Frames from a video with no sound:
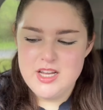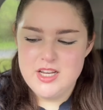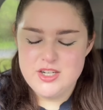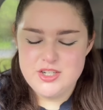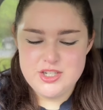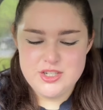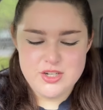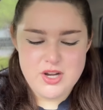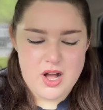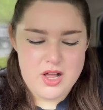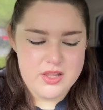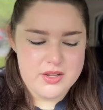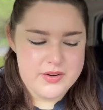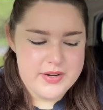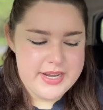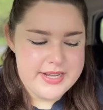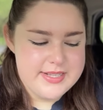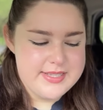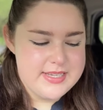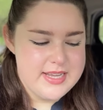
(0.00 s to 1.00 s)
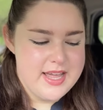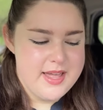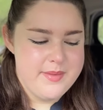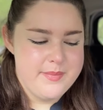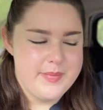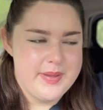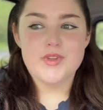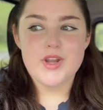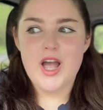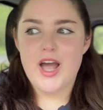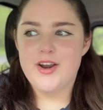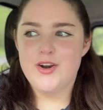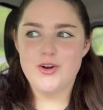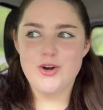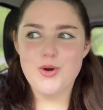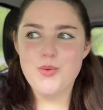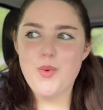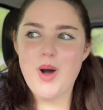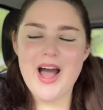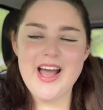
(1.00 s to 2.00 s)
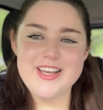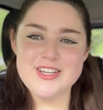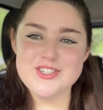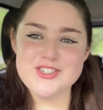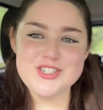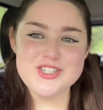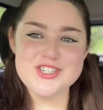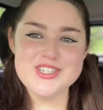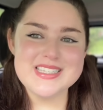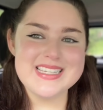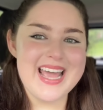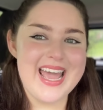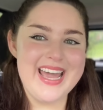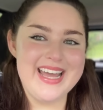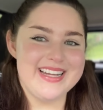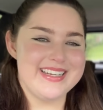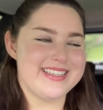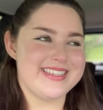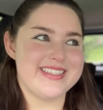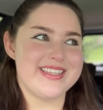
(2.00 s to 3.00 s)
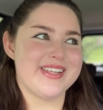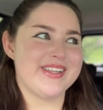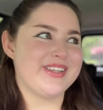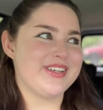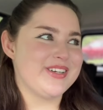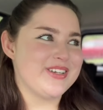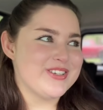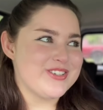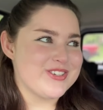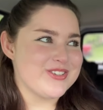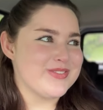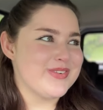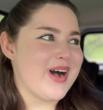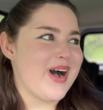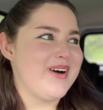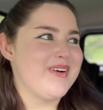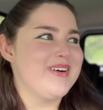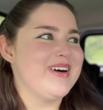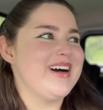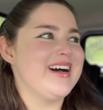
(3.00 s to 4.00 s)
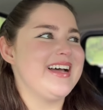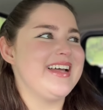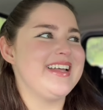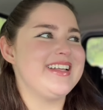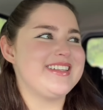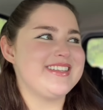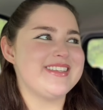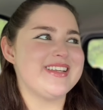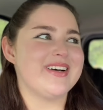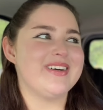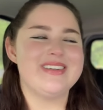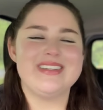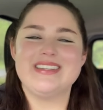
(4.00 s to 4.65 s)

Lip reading: She tolerates him, but I don't know why, she just hates the little Chihuahua. It's so